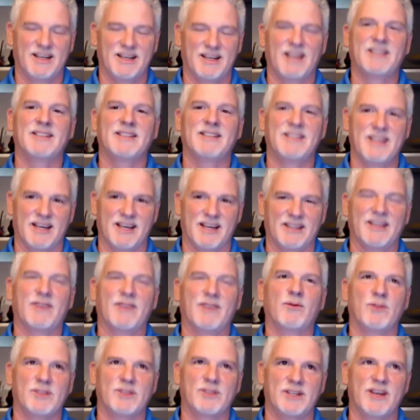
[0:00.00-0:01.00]

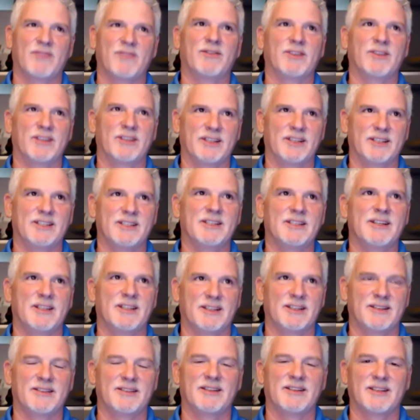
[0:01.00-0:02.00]
That was definitely
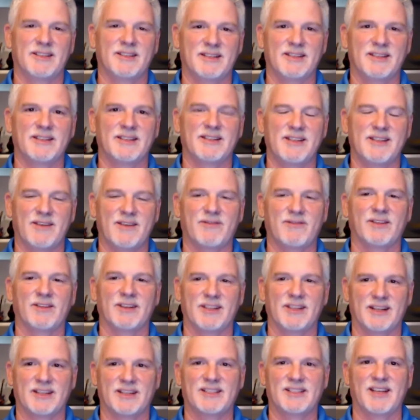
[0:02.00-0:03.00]

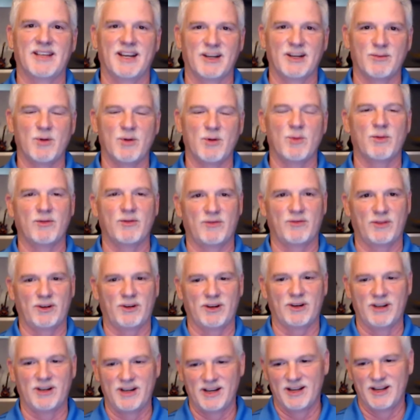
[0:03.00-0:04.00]
an exciting moment
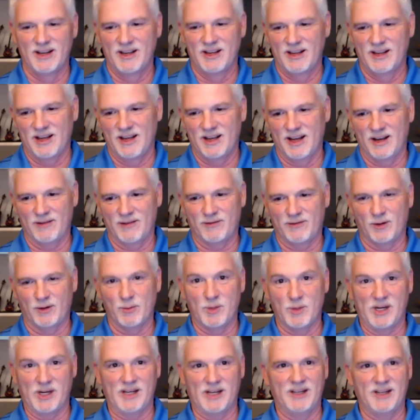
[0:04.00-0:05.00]
for
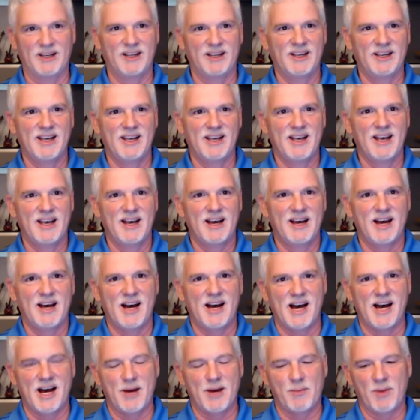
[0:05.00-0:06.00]
me.
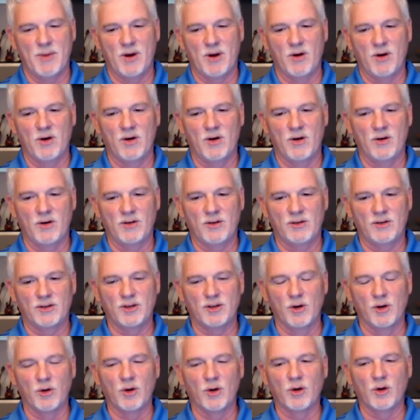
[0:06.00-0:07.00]
Yes.
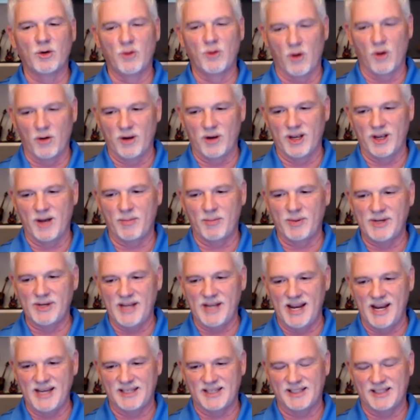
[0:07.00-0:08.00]
So growing up in
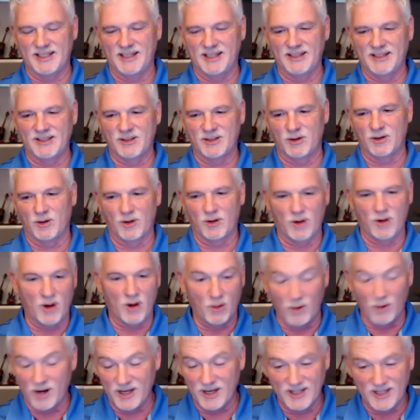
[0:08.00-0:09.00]
Hastings
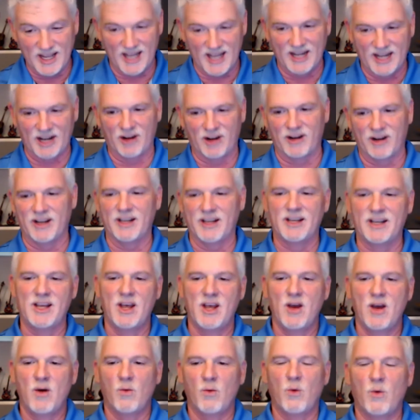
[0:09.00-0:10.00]
or in that area,
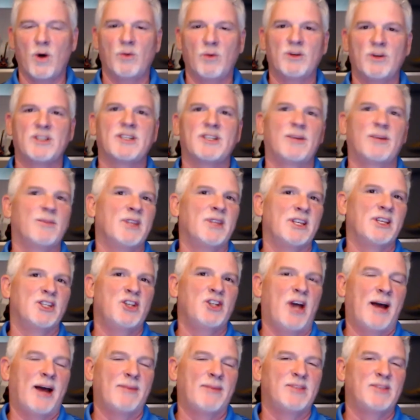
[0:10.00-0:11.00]
what were some of the
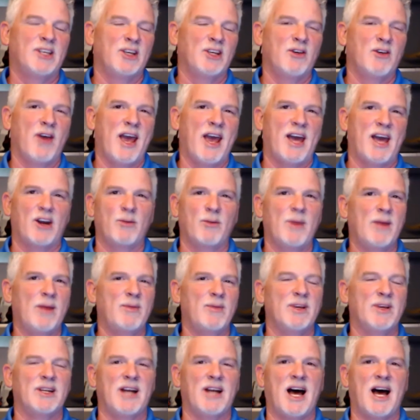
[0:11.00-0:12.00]
jobs that you had, or
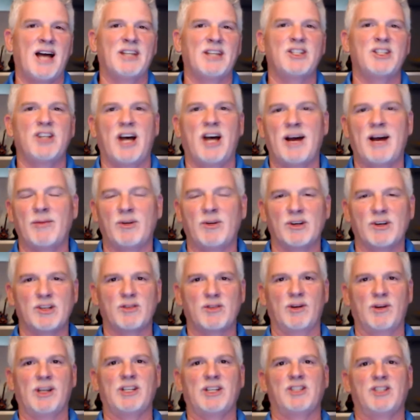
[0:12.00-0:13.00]
maybe an odd job or a
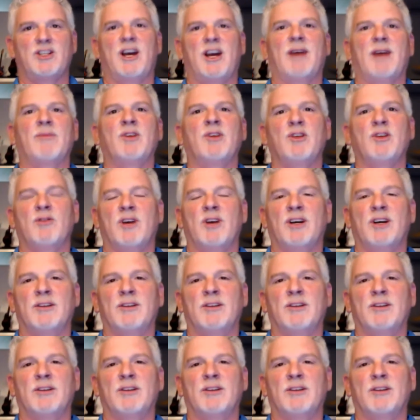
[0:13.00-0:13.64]
strange job that you